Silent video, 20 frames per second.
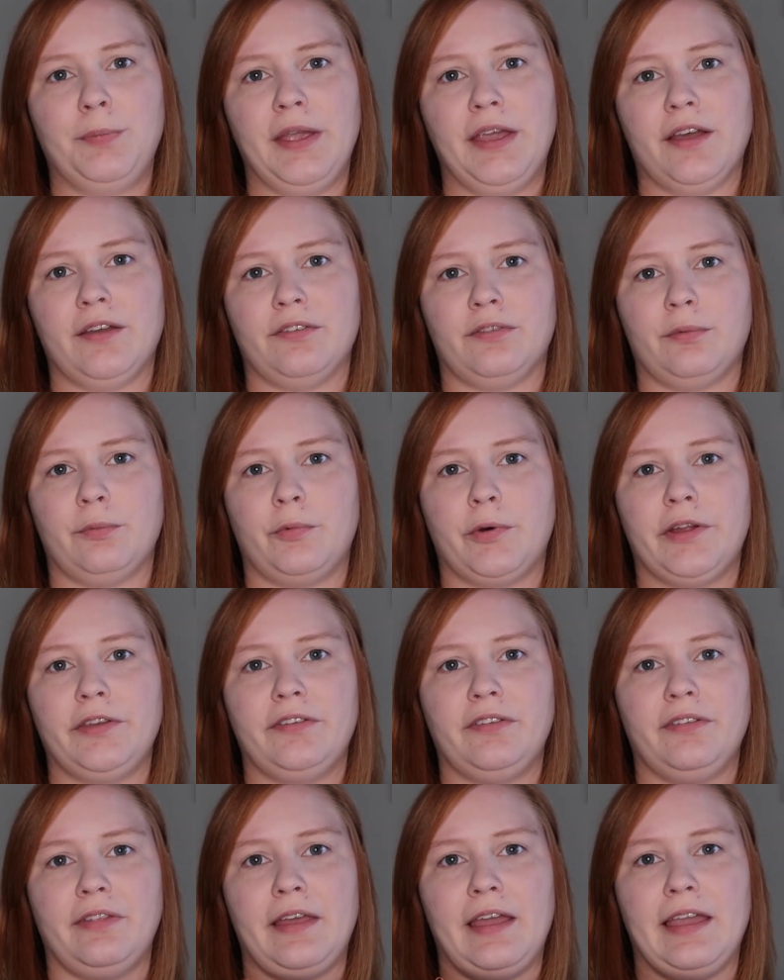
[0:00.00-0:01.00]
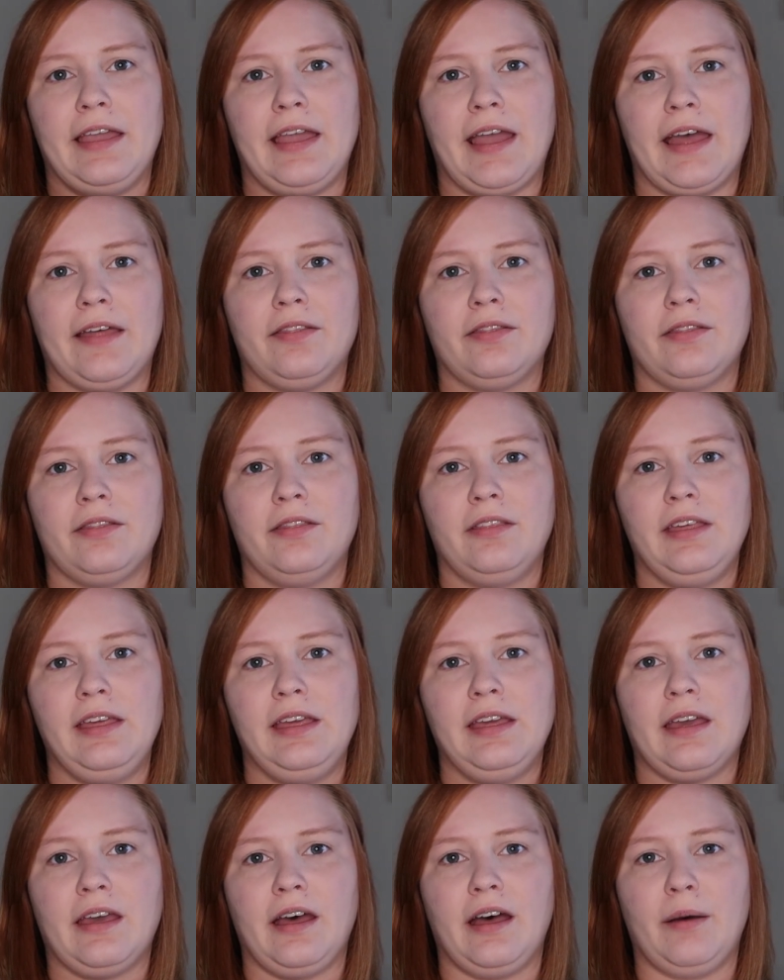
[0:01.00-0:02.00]
because once they get
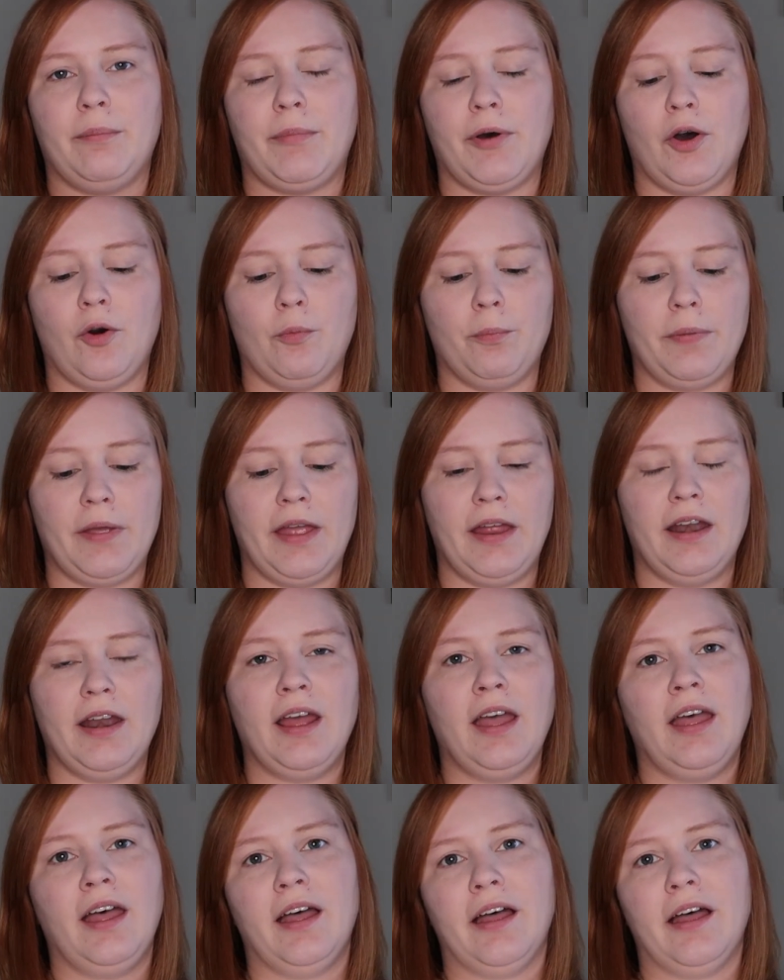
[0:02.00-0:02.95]
the cup open,